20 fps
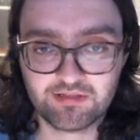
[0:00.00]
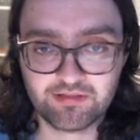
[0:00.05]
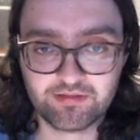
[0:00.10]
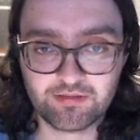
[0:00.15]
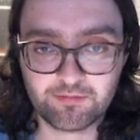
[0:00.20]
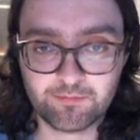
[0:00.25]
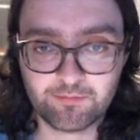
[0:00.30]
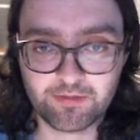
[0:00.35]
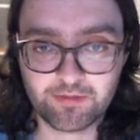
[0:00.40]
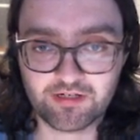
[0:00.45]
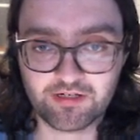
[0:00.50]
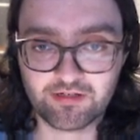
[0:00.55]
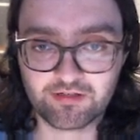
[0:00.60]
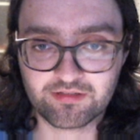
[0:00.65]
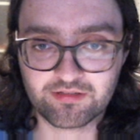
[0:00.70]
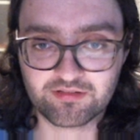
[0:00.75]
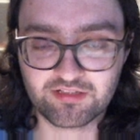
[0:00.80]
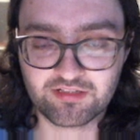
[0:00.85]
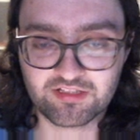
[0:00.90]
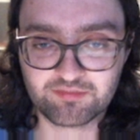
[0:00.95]
We are
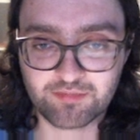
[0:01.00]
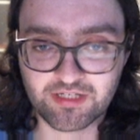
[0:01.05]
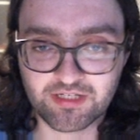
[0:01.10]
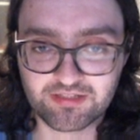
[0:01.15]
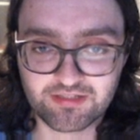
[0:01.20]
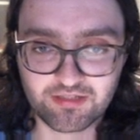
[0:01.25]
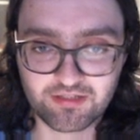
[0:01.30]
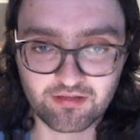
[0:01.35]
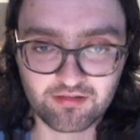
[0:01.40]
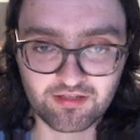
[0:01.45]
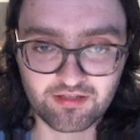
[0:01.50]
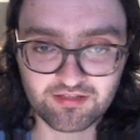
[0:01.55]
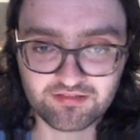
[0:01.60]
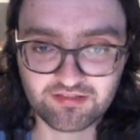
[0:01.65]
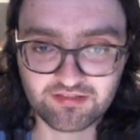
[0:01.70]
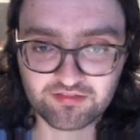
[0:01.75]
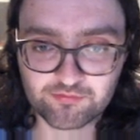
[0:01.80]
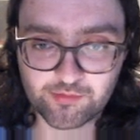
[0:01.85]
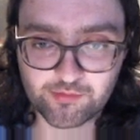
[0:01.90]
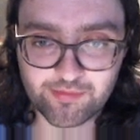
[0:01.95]
expecting this,
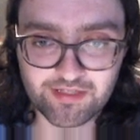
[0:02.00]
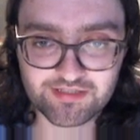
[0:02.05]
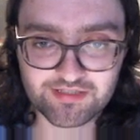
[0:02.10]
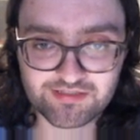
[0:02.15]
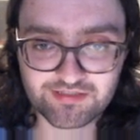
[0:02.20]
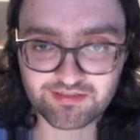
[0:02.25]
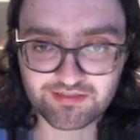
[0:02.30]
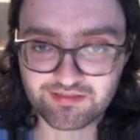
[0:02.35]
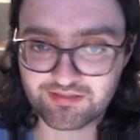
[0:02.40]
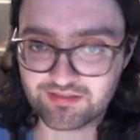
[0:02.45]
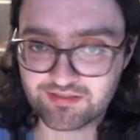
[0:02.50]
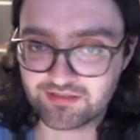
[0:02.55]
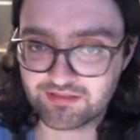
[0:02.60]
as we mentioned.